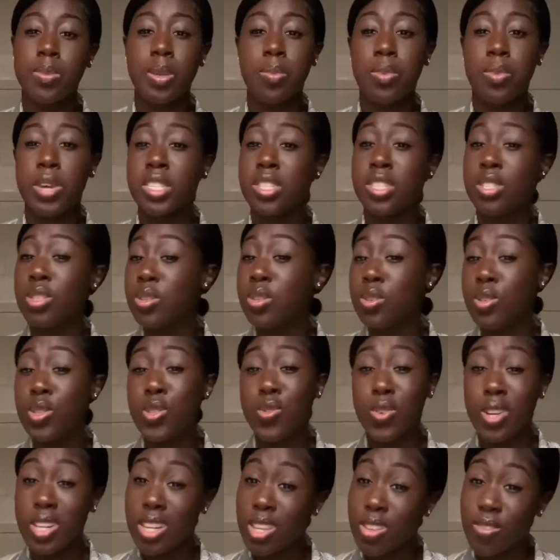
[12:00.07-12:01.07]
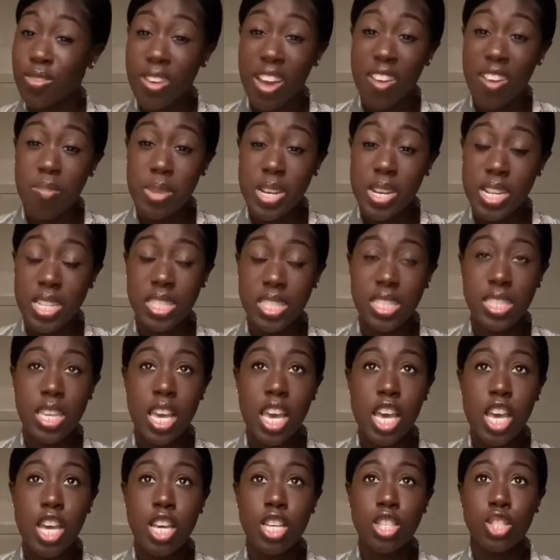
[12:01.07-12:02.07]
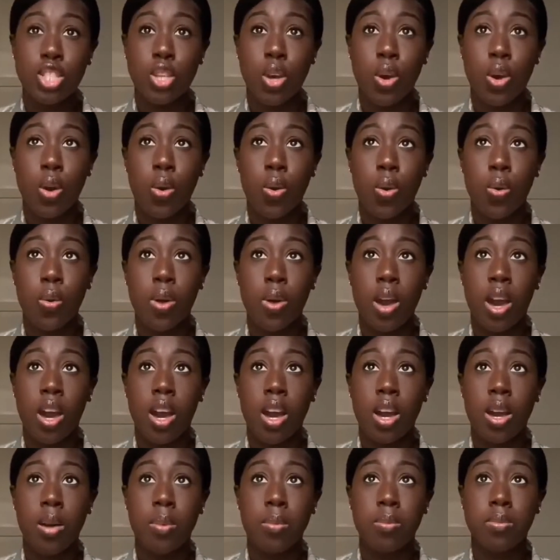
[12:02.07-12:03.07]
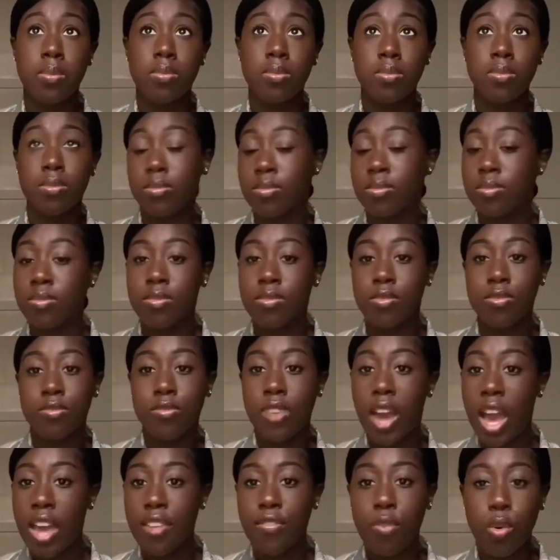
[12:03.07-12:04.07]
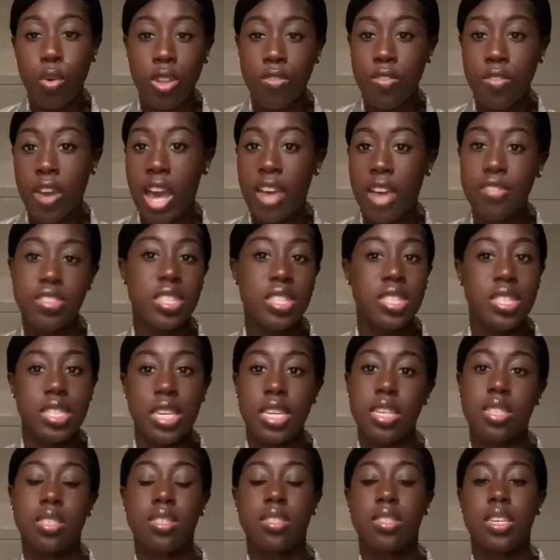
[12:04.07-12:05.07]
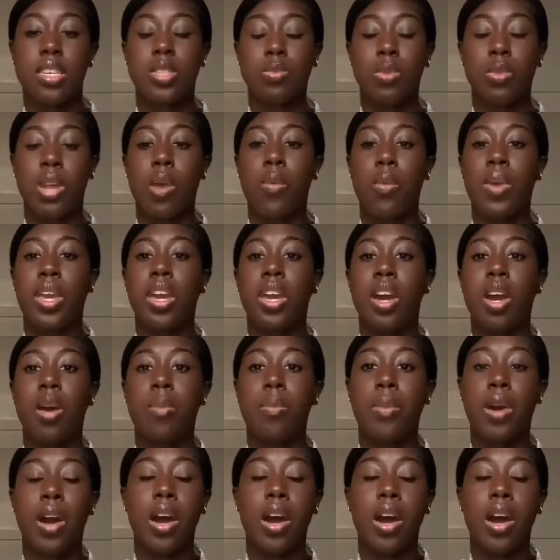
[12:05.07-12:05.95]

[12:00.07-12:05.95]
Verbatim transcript: I press snooze for another five minutes. So um, 5.45 to 6 is when I wake up.